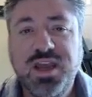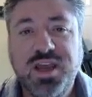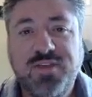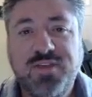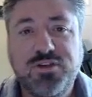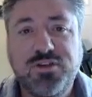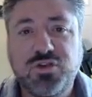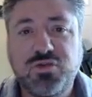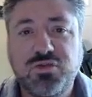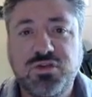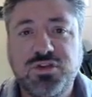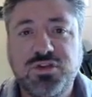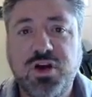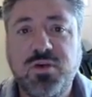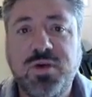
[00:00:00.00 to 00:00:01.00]
If your
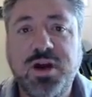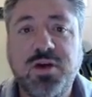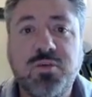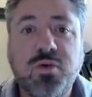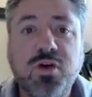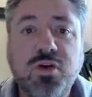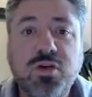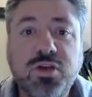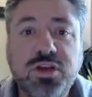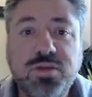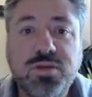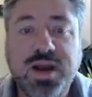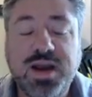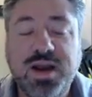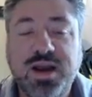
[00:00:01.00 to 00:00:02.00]
school's already rural, you
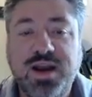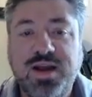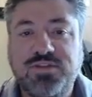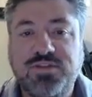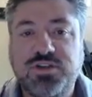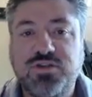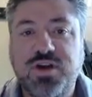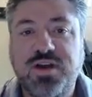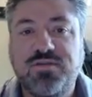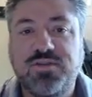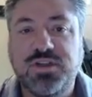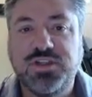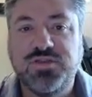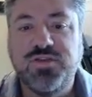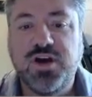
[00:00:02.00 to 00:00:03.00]
might not have to
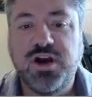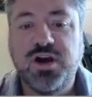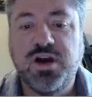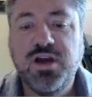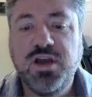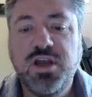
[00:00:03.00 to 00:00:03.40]
travel as far.